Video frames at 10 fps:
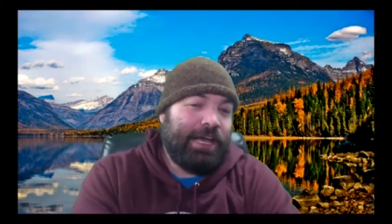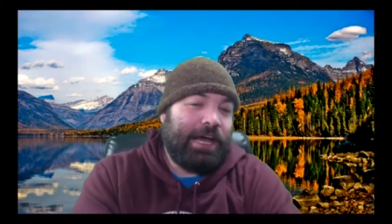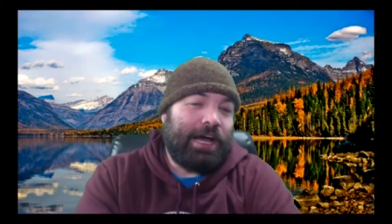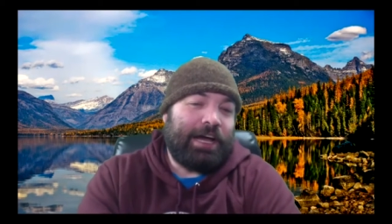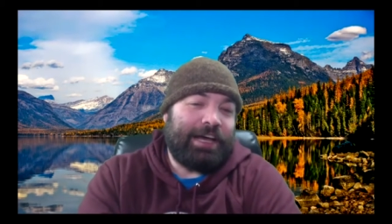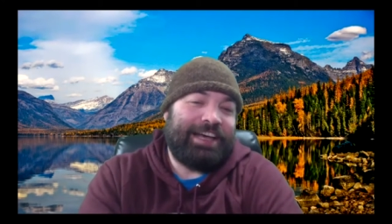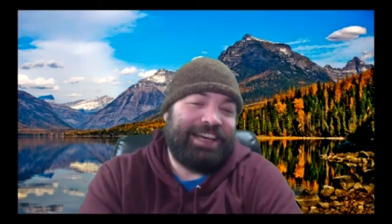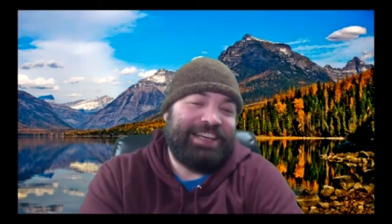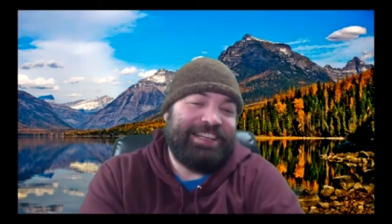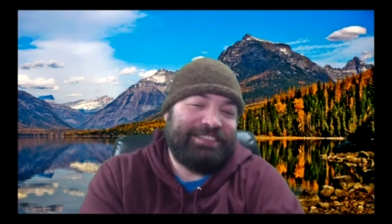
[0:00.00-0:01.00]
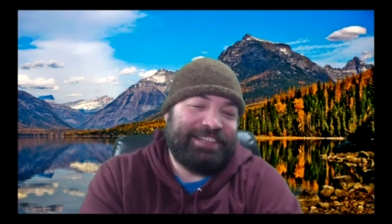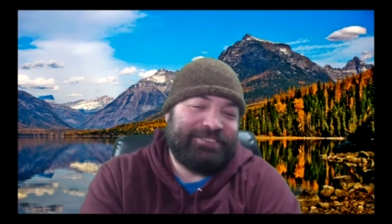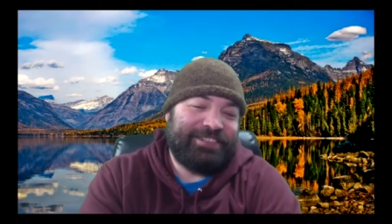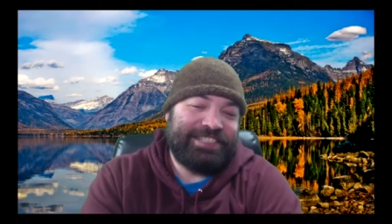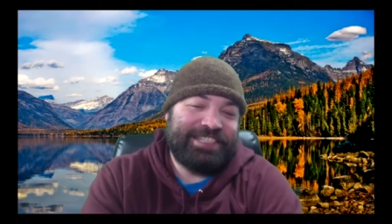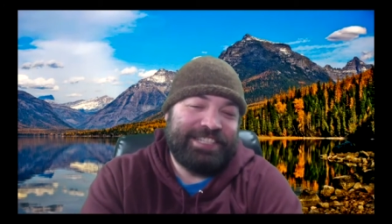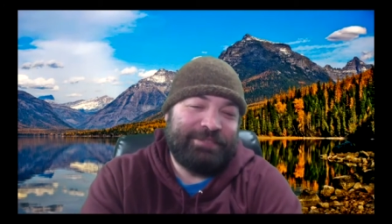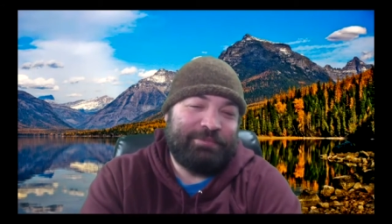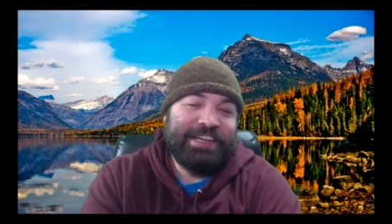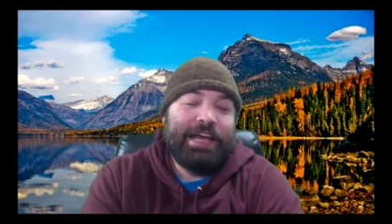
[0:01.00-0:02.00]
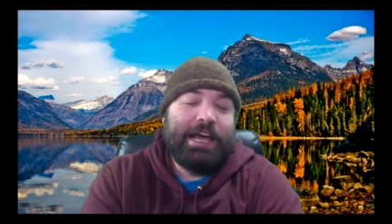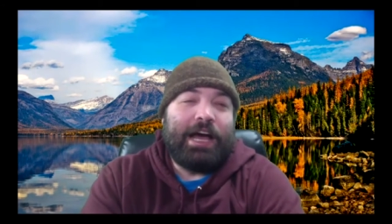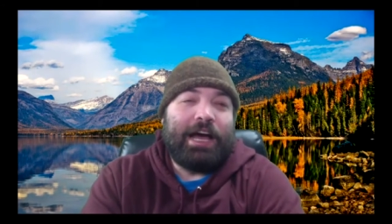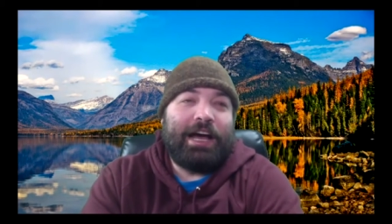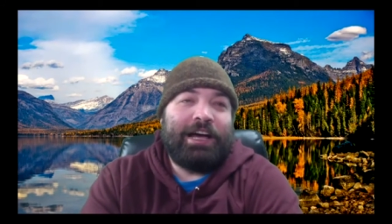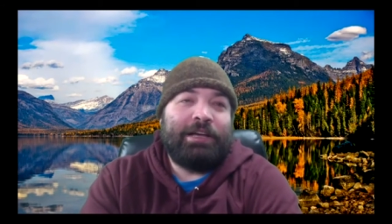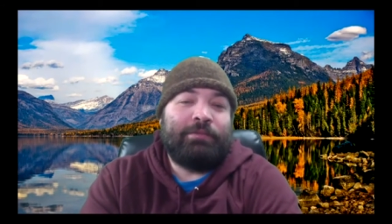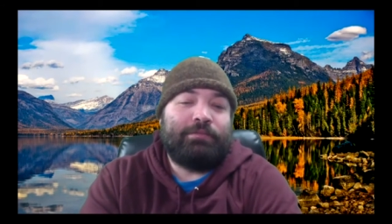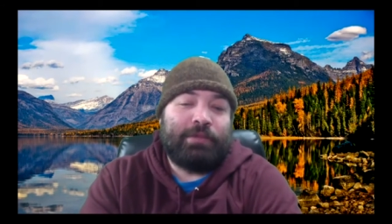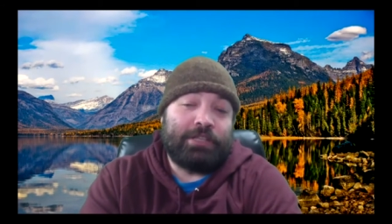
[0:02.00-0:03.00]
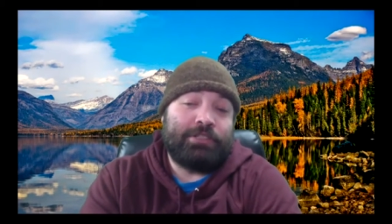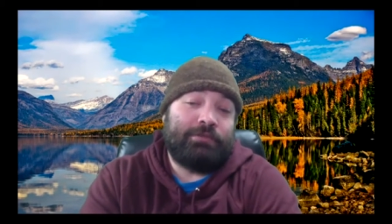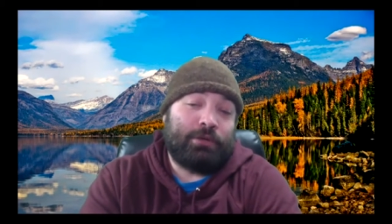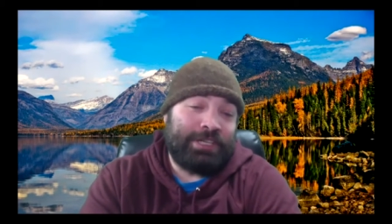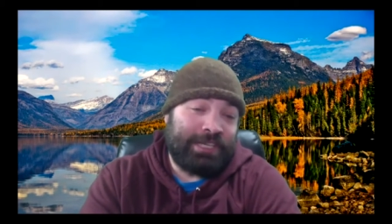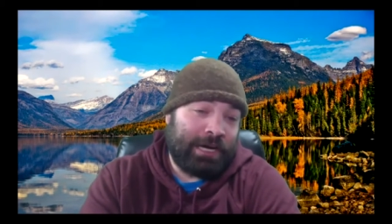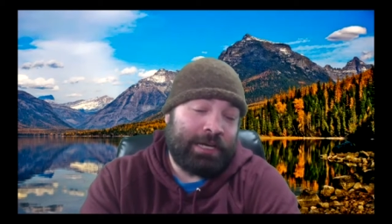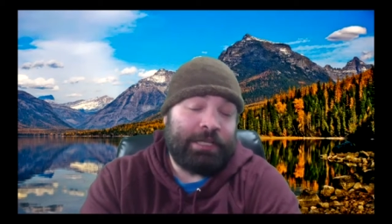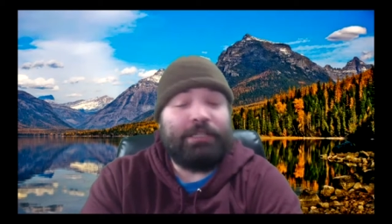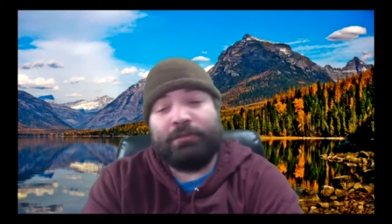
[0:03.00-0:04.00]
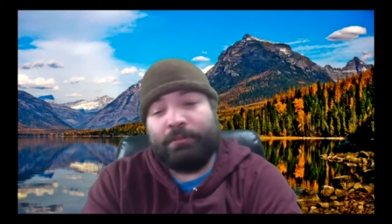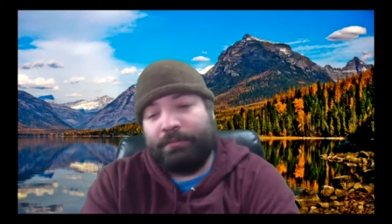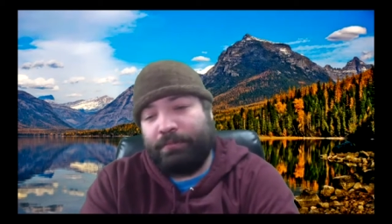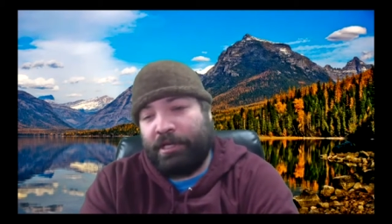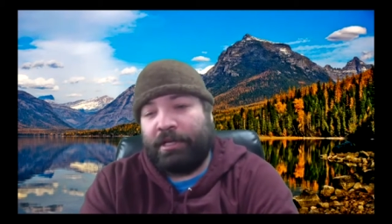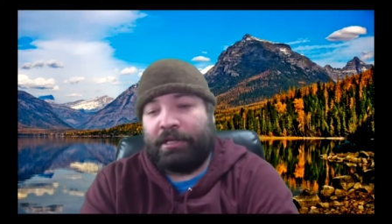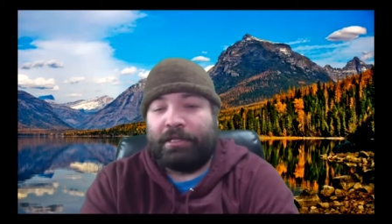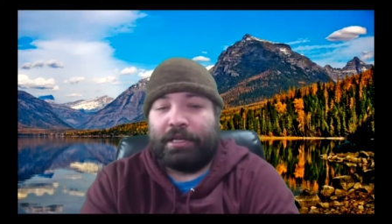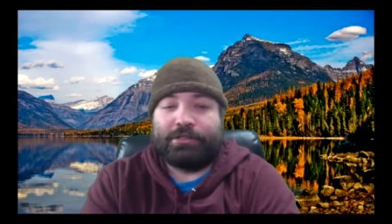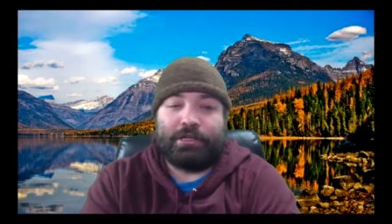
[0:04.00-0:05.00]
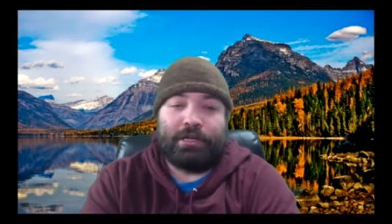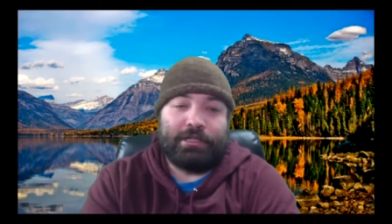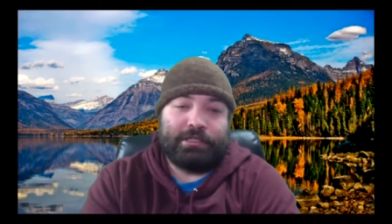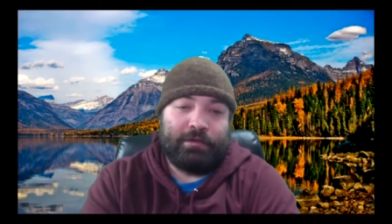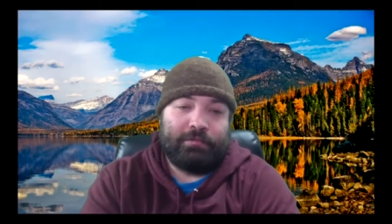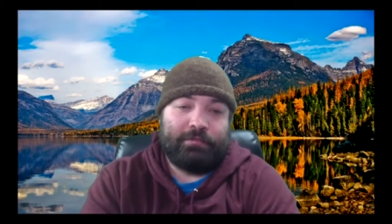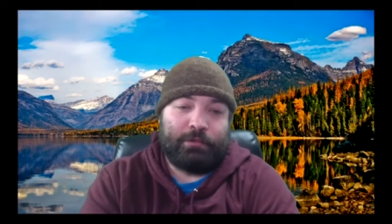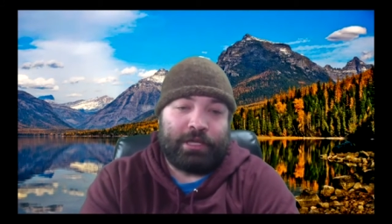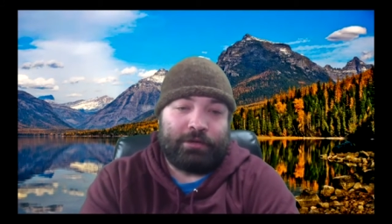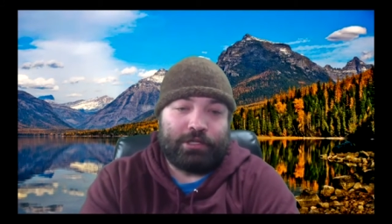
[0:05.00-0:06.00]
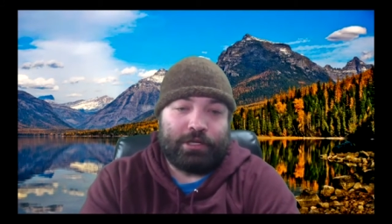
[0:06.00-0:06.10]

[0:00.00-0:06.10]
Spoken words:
Get it while it's cheap. Because you've already got it, you'll be getting the extra content without charge.